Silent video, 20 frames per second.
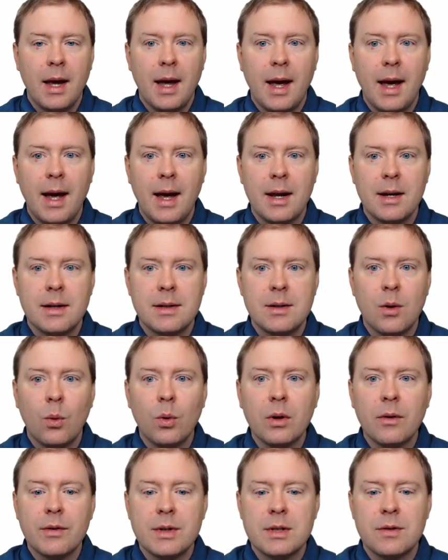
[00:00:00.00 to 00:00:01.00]
And
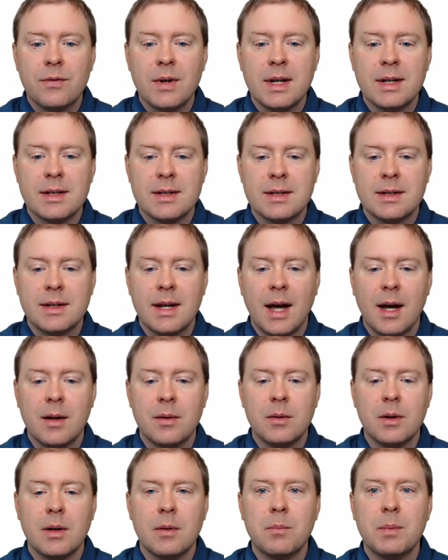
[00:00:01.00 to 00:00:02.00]
all of these things
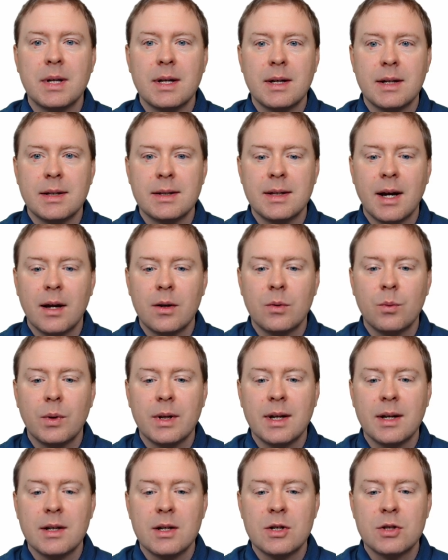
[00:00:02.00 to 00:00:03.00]
can be done
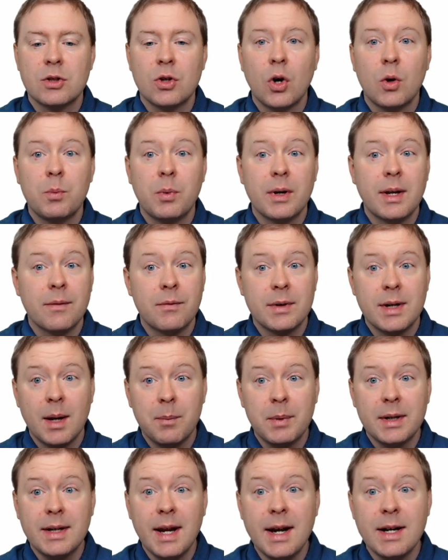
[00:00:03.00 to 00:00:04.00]
within the scope of different
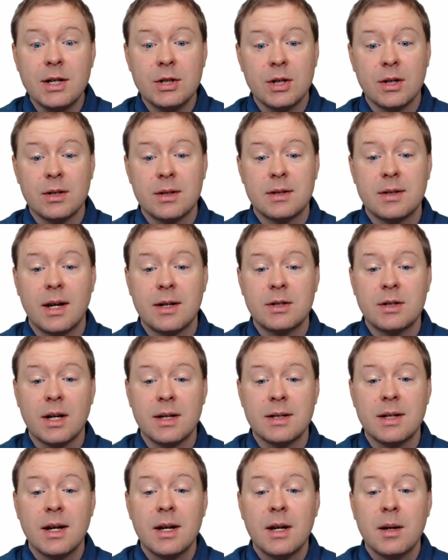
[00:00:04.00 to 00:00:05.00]
applications, such
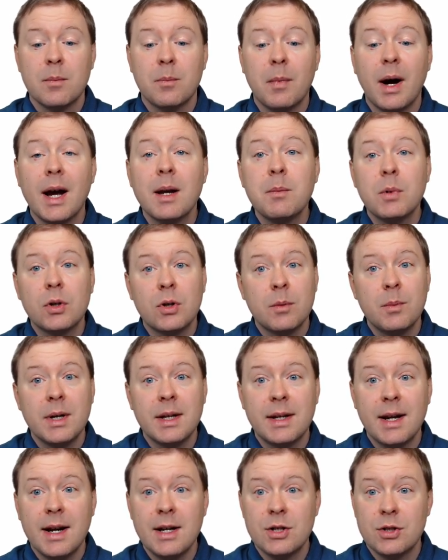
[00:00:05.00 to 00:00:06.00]
as MIMO
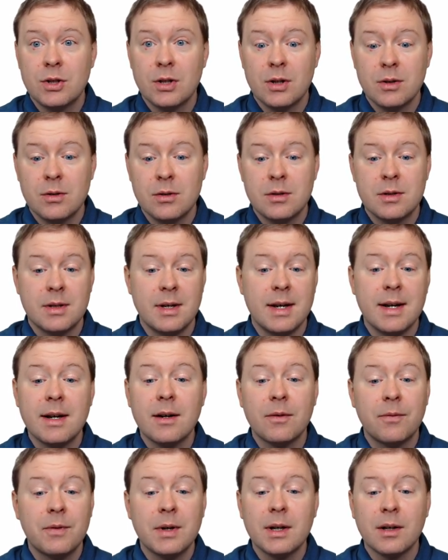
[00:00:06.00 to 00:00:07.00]
communications,
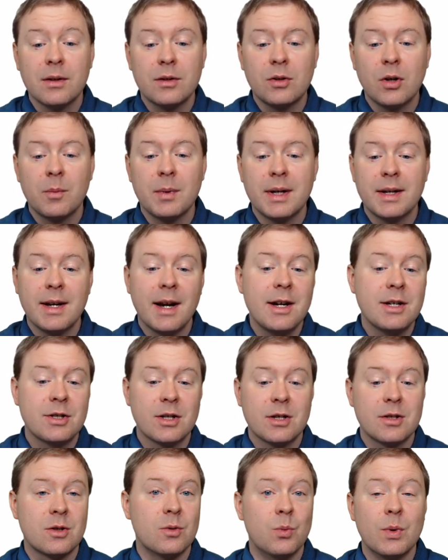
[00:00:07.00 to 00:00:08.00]
near-field
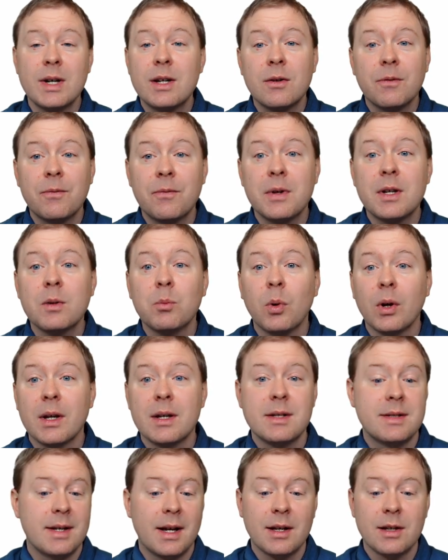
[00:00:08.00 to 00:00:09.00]
communications, reconfigurable
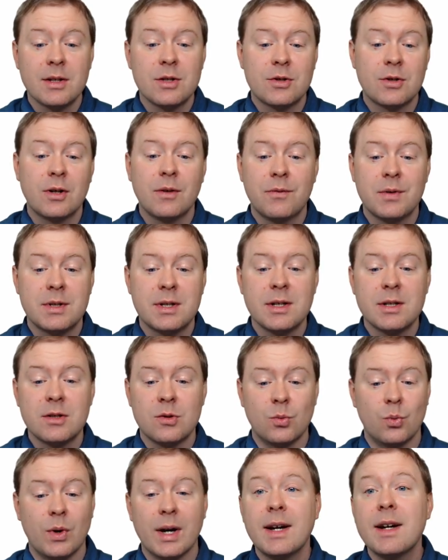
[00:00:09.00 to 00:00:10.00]
intelligence
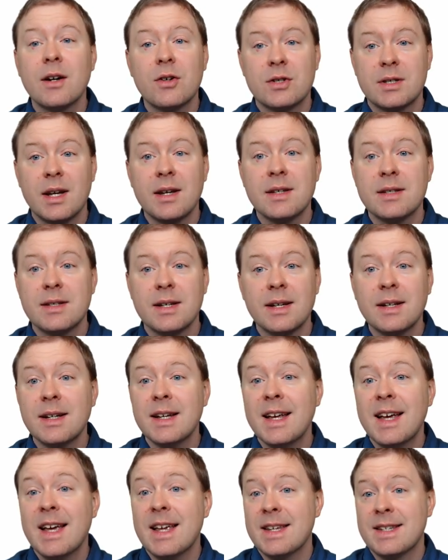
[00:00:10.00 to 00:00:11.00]
surfaces, radar sensing,
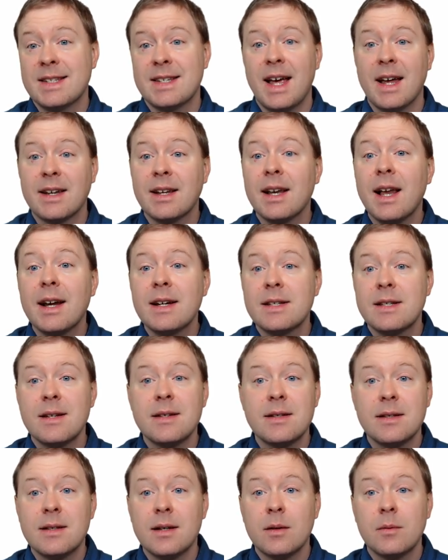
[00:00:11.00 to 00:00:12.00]
satellite
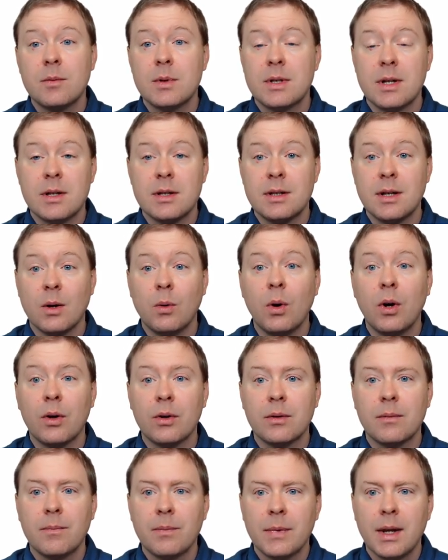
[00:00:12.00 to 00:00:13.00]
systems, and so
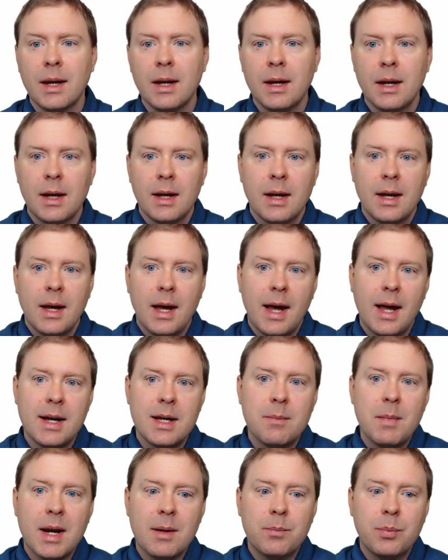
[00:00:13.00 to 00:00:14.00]
on. And
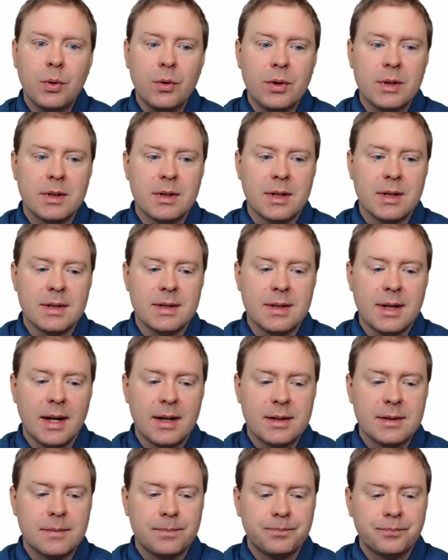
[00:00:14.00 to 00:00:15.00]
the main point is
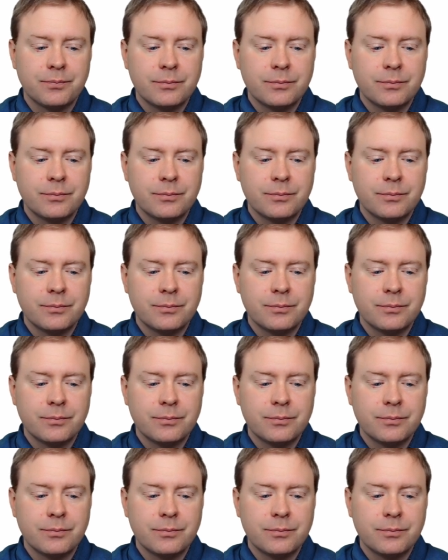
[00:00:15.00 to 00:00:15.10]
that